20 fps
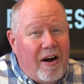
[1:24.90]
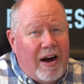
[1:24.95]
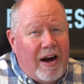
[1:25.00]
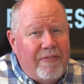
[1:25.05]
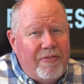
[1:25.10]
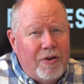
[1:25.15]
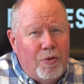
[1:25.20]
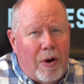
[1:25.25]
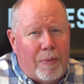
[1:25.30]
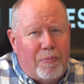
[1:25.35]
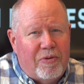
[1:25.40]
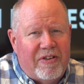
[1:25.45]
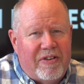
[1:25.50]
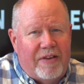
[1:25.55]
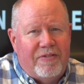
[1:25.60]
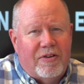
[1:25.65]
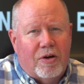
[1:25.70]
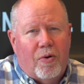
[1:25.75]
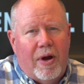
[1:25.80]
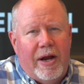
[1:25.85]
often
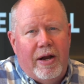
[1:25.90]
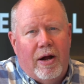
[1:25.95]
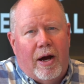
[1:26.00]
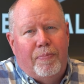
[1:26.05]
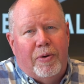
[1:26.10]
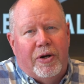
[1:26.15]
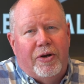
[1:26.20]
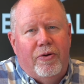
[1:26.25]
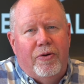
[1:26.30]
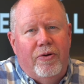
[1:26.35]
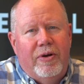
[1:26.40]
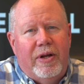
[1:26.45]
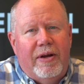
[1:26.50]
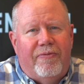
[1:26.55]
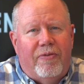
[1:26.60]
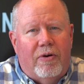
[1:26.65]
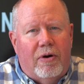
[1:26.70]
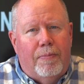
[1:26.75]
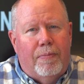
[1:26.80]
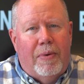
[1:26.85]
represents a great opportunity
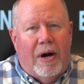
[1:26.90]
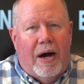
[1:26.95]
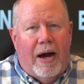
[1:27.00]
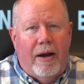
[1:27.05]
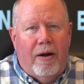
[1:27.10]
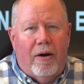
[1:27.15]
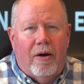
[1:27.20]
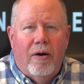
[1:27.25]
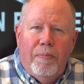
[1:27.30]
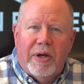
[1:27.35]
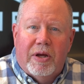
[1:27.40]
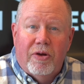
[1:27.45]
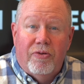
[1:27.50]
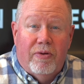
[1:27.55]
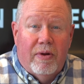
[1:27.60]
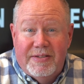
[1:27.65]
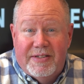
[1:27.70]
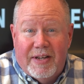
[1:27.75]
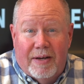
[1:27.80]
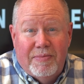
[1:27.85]
for a buyer, because
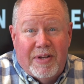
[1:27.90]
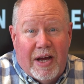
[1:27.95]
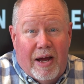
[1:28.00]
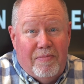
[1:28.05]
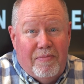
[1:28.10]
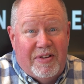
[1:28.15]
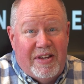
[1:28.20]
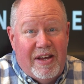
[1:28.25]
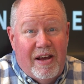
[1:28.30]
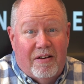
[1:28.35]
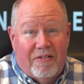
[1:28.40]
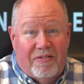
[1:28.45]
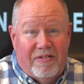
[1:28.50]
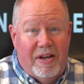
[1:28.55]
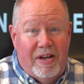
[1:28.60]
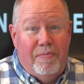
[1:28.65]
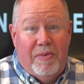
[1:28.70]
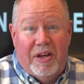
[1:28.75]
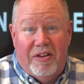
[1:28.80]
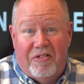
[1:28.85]
sometimes
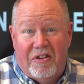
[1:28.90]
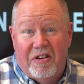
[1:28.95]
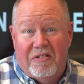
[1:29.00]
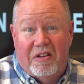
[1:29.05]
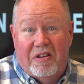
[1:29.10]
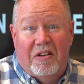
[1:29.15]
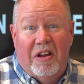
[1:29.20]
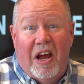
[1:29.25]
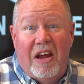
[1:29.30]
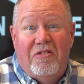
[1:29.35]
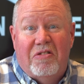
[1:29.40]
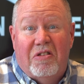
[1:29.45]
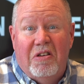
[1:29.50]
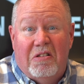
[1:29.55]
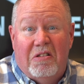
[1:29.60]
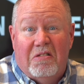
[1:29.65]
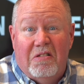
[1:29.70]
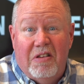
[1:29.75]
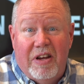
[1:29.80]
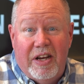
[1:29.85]
TLC means just a nice
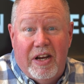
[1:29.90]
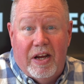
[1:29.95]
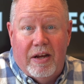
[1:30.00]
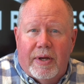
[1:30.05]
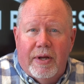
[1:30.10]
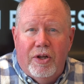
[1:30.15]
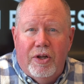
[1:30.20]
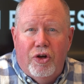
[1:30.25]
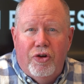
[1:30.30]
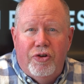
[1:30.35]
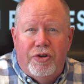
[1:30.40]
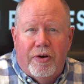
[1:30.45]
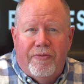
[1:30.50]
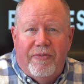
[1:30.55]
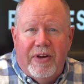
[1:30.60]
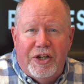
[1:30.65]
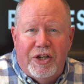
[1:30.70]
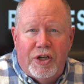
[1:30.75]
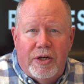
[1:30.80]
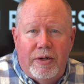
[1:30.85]
good cleaning. Can use your
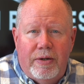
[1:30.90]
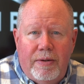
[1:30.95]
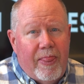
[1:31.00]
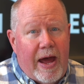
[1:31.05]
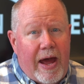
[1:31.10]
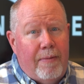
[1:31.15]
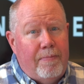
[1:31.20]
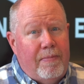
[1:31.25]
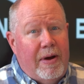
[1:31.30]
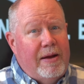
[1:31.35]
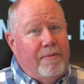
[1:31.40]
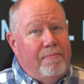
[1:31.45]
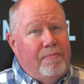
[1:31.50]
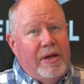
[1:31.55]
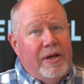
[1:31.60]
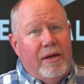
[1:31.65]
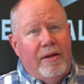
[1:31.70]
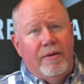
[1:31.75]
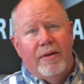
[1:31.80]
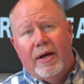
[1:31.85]
vision. That might
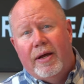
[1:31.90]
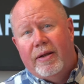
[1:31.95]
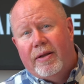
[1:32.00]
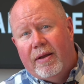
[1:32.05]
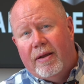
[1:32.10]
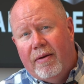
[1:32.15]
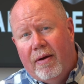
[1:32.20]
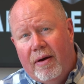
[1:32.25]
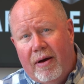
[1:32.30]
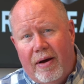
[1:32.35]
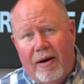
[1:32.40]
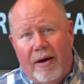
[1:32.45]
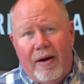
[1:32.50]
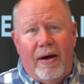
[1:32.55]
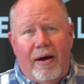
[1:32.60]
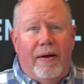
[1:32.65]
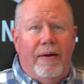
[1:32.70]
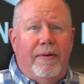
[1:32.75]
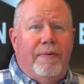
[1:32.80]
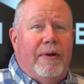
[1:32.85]
mean
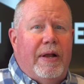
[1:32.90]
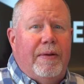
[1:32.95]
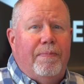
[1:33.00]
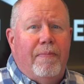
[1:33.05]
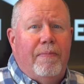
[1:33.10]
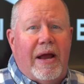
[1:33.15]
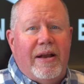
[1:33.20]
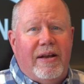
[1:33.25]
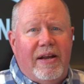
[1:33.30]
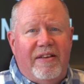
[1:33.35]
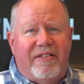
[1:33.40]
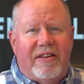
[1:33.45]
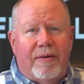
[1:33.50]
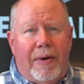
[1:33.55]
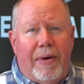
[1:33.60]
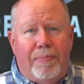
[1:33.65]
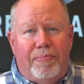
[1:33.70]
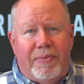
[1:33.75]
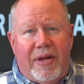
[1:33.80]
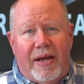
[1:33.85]
that might need some
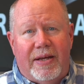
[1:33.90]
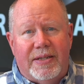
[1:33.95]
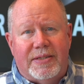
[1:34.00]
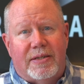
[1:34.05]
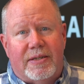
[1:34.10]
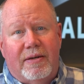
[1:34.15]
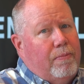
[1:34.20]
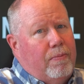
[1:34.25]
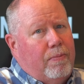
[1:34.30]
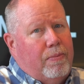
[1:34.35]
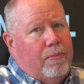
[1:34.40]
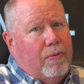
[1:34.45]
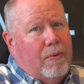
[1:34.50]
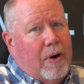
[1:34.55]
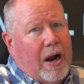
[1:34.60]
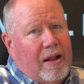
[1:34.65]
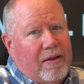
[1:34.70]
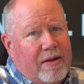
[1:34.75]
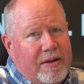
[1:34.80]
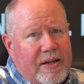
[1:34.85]
updates.
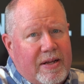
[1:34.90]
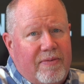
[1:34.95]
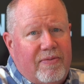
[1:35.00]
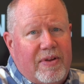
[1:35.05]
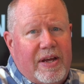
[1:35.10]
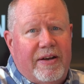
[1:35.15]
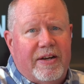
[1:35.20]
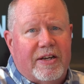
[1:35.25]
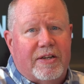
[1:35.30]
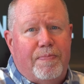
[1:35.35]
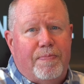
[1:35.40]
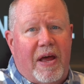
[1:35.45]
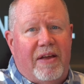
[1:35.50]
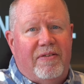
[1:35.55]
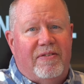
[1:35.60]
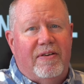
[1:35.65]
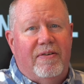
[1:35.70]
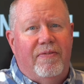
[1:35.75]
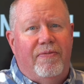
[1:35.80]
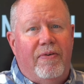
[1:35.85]
Relatively
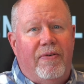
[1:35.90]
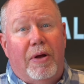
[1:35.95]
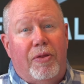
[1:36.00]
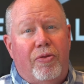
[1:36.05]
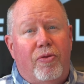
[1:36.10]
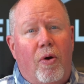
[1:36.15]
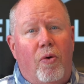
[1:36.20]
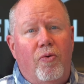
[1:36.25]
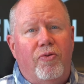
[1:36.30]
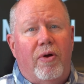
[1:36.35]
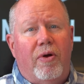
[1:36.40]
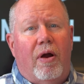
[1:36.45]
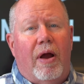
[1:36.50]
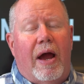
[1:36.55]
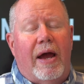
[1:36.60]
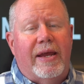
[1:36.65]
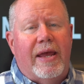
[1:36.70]
inexpensive, but those are